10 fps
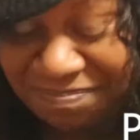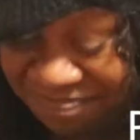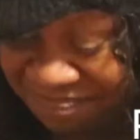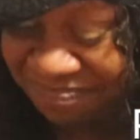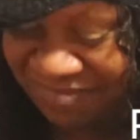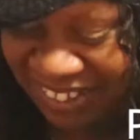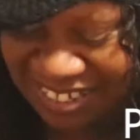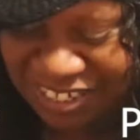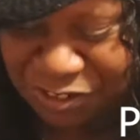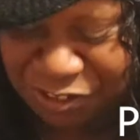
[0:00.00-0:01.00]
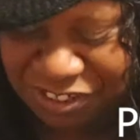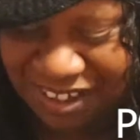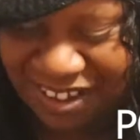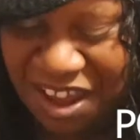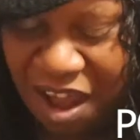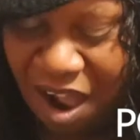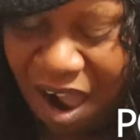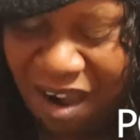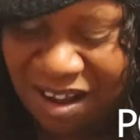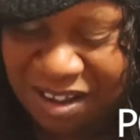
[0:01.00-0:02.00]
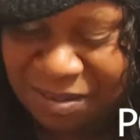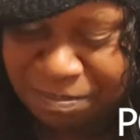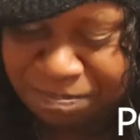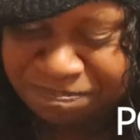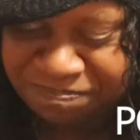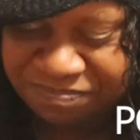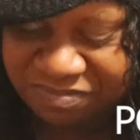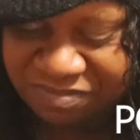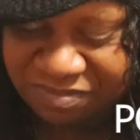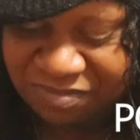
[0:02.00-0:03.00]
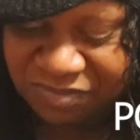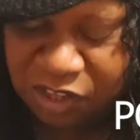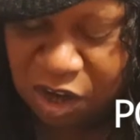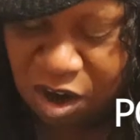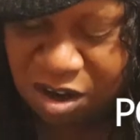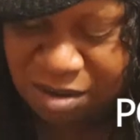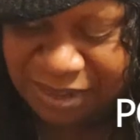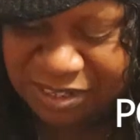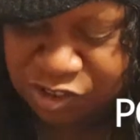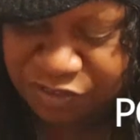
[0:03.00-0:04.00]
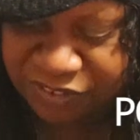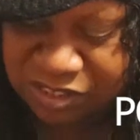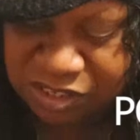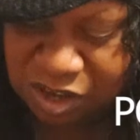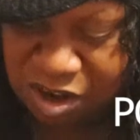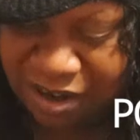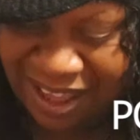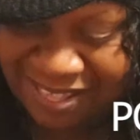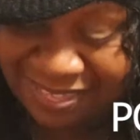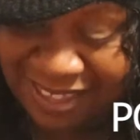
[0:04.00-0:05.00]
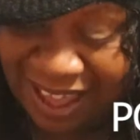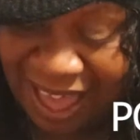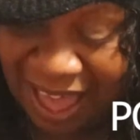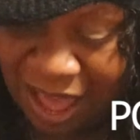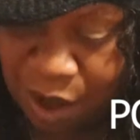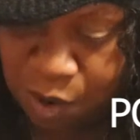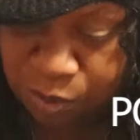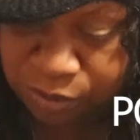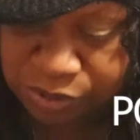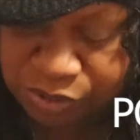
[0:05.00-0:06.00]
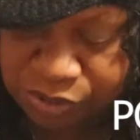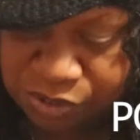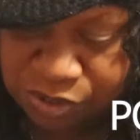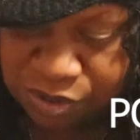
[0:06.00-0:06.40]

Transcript: That's interesting. The heart, message of concern, and the house.